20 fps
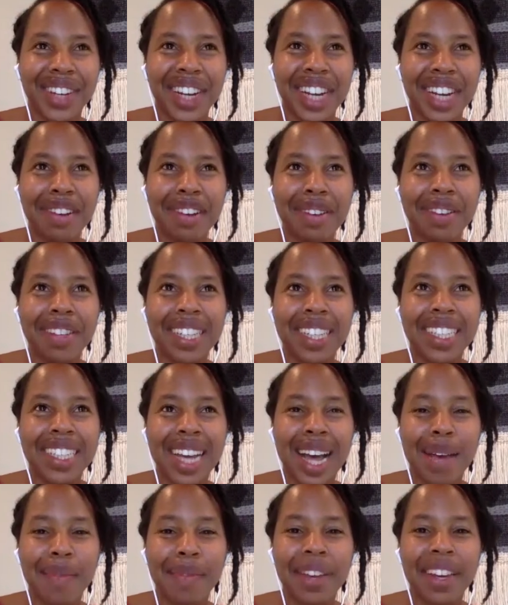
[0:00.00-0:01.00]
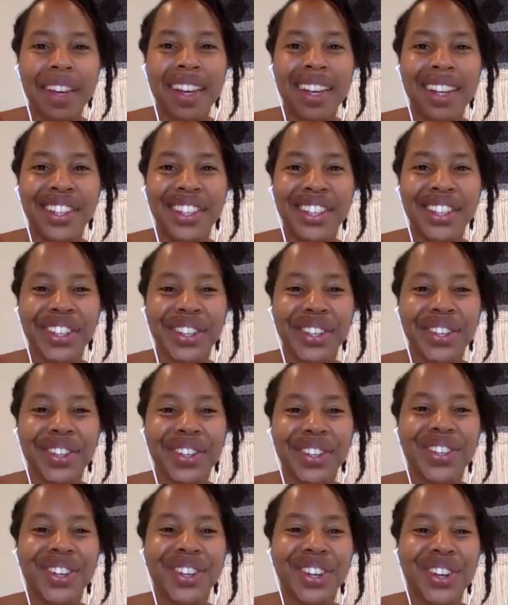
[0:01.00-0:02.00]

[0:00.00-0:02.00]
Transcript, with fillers: going to be really tapping into